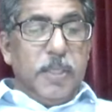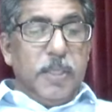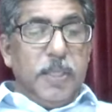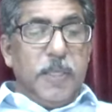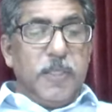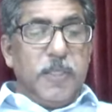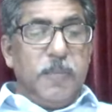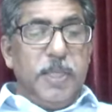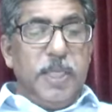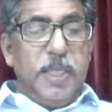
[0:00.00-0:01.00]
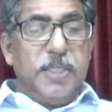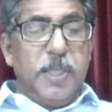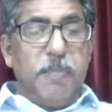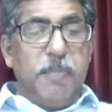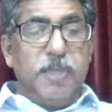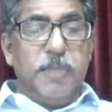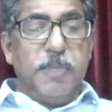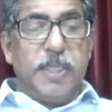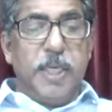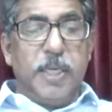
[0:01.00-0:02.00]
The disciplining step must be
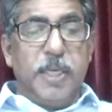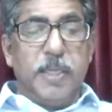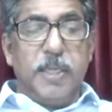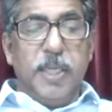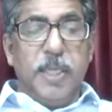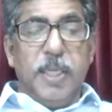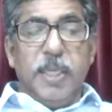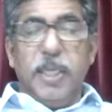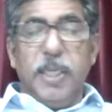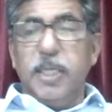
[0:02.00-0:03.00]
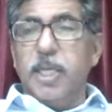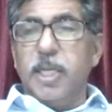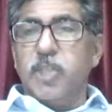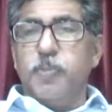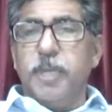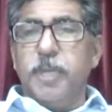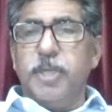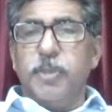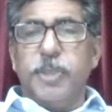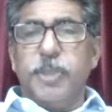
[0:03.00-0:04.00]
taken in the
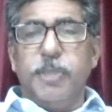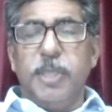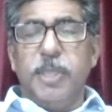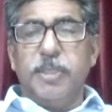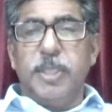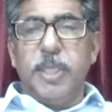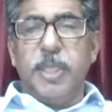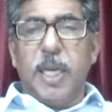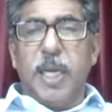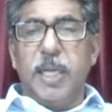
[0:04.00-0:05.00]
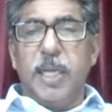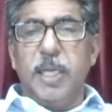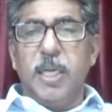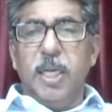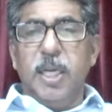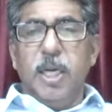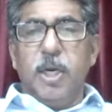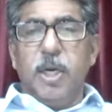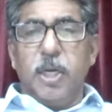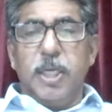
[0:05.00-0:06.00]
spirit of humility and
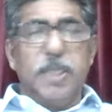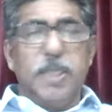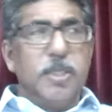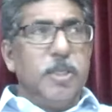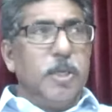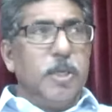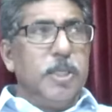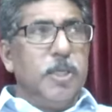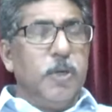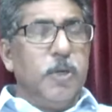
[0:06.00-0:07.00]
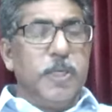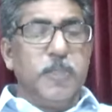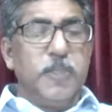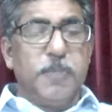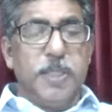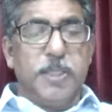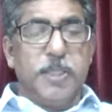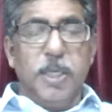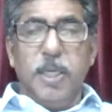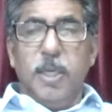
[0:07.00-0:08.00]
holiness, not in the haughty spirit
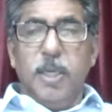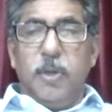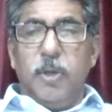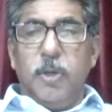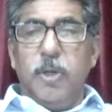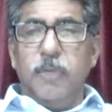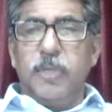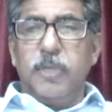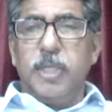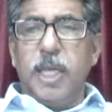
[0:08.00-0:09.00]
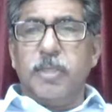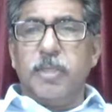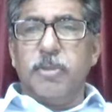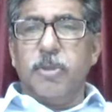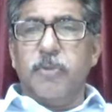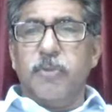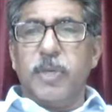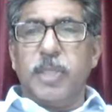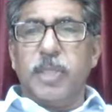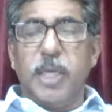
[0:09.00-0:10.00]
or with the attitude of
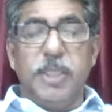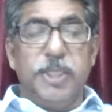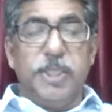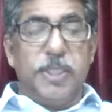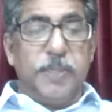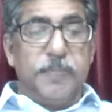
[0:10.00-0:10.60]
retaliation.